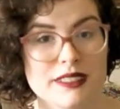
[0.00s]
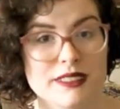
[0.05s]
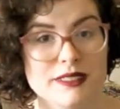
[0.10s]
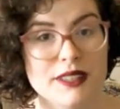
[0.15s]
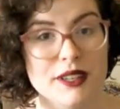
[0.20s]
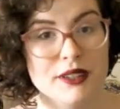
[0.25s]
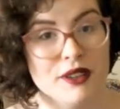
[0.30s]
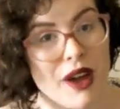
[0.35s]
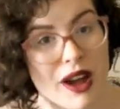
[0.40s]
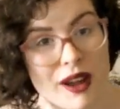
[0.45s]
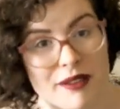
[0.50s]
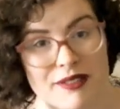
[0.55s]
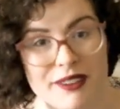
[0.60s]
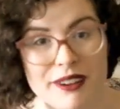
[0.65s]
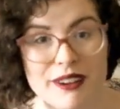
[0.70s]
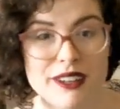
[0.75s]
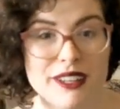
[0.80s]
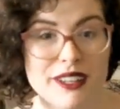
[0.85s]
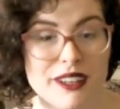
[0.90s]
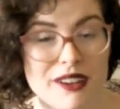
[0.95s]
They're not
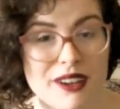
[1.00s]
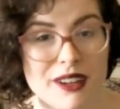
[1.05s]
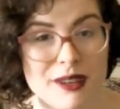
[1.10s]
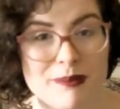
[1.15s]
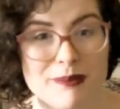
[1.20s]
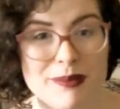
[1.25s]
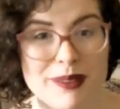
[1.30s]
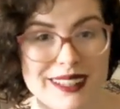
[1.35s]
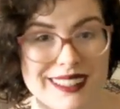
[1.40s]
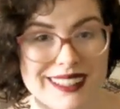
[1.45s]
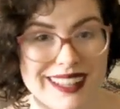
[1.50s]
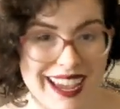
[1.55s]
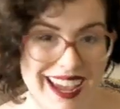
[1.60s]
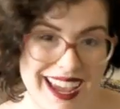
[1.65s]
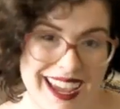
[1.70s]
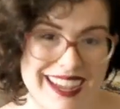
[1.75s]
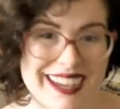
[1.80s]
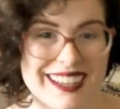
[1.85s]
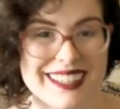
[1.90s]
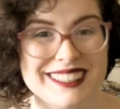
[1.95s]
very good, but
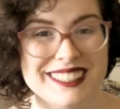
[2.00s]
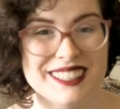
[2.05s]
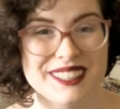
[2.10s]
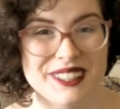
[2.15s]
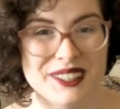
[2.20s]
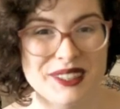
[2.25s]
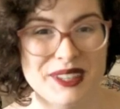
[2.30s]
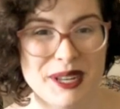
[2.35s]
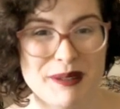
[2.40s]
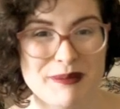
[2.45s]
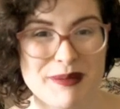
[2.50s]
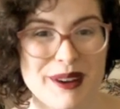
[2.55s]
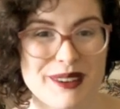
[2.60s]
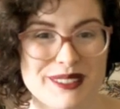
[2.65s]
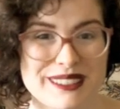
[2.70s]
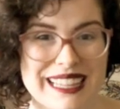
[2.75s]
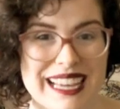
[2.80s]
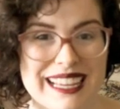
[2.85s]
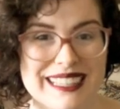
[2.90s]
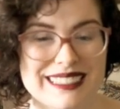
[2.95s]
hey, it's a learning
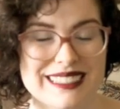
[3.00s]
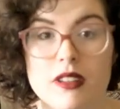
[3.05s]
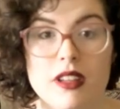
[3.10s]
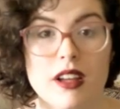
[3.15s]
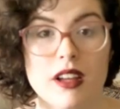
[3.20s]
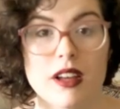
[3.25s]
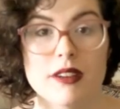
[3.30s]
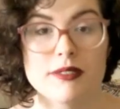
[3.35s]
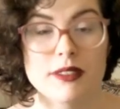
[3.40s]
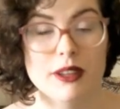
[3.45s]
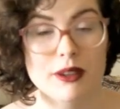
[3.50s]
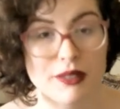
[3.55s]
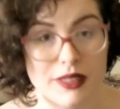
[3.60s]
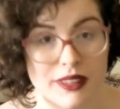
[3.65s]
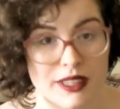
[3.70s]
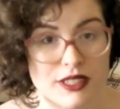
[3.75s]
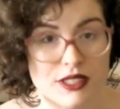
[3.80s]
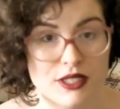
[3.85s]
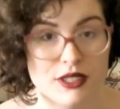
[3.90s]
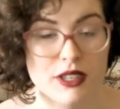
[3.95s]
process. A few
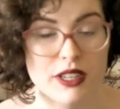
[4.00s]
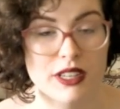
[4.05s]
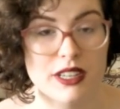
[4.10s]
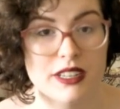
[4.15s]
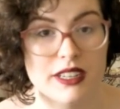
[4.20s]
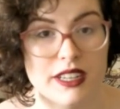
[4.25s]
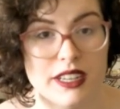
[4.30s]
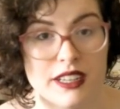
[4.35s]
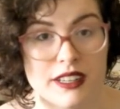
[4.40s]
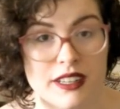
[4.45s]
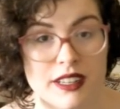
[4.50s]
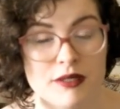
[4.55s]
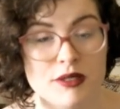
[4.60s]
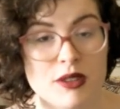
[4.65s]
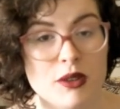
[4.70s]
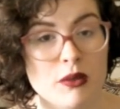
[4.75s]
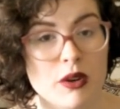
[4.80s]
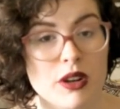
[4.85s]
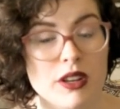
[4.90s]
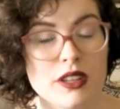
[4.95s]
things you're gonna need if
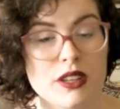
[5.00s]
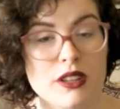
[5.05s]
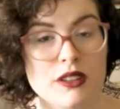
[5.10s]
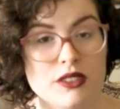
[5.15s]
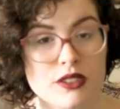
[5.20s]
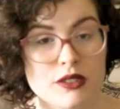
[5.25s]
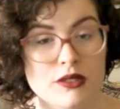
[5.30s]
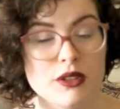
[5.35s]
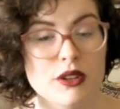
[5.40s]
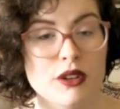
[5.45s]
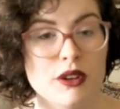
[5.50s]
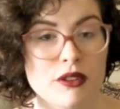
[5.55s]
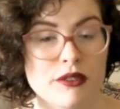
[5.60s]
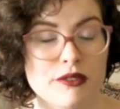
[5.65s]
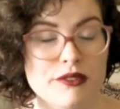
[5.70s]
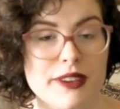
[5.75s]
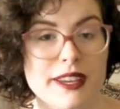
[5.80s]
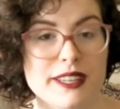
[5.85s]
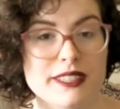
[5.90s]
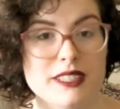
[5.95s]
you wanna do your own
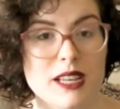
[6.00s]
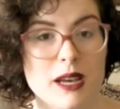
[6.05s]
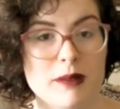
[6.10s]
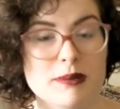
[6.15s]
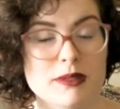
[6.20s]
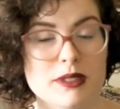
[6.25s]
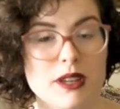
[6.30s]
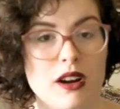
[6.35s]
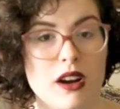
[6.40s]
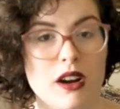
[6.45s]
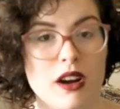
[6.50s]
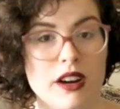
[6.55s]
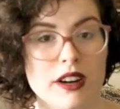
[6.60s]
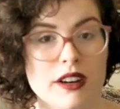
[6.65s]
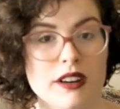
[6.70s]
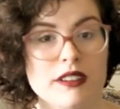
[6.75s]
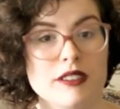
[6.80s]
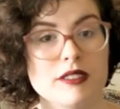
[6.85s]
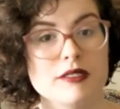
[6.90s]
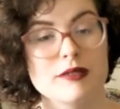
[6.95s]
face-ups
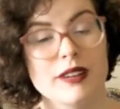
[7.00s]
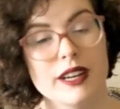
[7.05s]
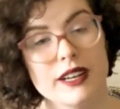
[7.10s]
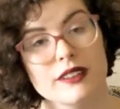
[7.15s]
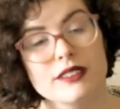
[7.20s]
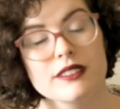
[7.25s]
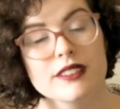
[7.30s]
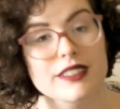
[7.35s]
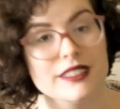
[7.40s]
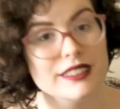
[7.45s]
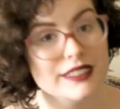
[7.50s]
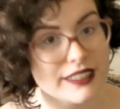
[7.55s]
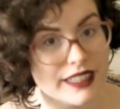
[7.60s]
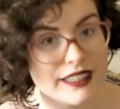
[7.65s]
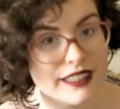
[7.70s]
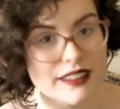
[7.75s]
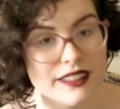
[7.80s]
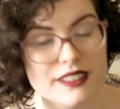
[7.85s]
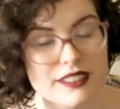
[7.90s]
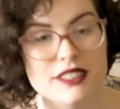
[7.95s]
are, well,
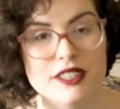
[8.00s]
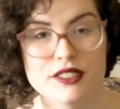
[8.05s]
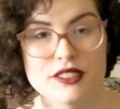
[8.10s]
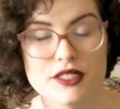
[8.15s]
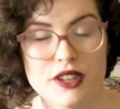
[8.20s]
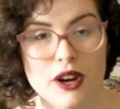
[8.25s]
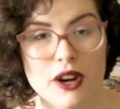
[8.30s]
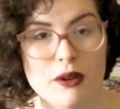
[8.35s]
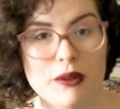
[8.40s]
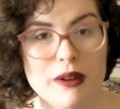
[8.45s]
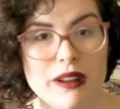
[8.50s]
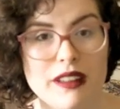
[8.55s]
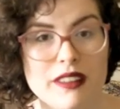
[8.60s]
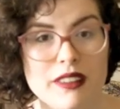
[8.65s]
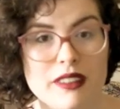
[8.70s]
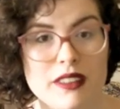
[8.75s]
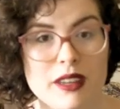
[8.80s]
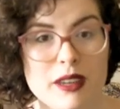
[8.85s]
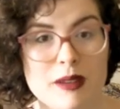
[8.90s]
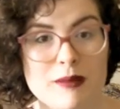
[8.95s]
sealant to start
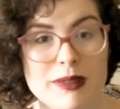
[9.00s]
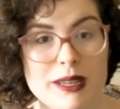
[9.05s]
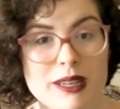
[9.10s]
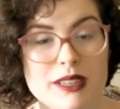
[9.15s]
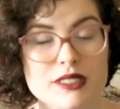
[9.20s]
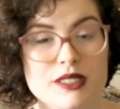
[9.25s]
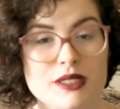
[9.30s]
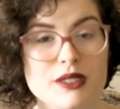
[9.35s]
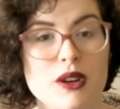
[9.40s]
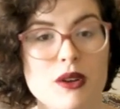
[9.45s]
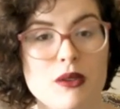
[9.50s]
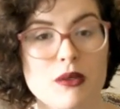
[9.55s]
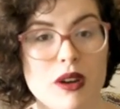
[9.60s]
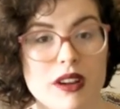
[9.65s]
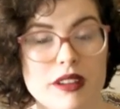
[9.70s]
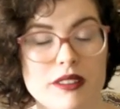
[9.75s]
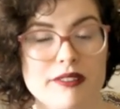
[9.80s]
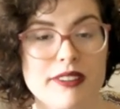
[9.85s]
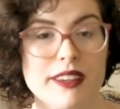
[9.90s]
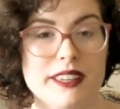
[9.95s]
with, because you don't
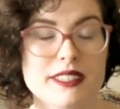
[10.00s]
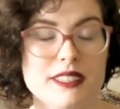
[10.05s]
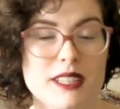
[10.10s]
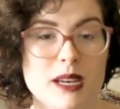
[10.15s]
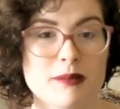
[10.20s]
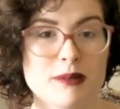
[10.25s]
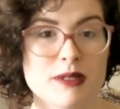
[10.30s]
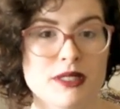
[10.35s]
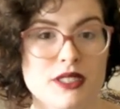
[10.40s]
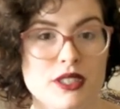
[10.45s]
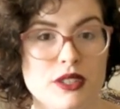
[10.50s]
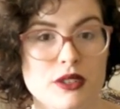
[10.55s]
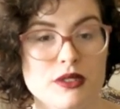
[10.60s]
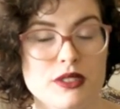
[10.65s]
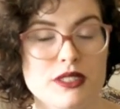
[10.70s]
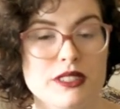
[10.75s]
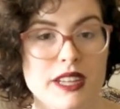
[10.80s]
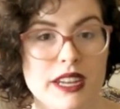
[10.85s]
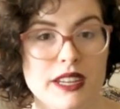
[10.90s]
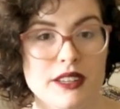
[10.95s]
want face-ups to
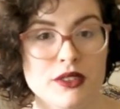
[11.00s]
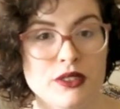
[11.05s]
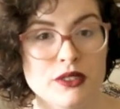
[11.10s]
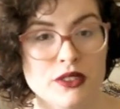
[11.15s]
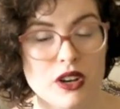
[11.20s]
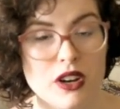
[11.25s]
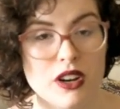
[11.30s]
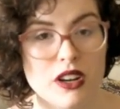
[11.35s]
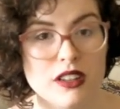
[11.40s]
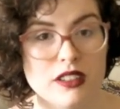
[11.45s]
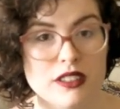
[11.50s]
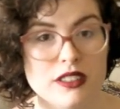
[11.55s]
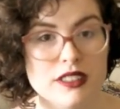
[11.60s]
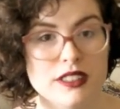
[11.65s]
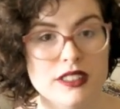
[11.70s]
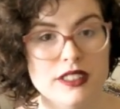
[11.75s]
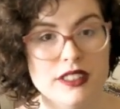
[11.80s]
stain your doll.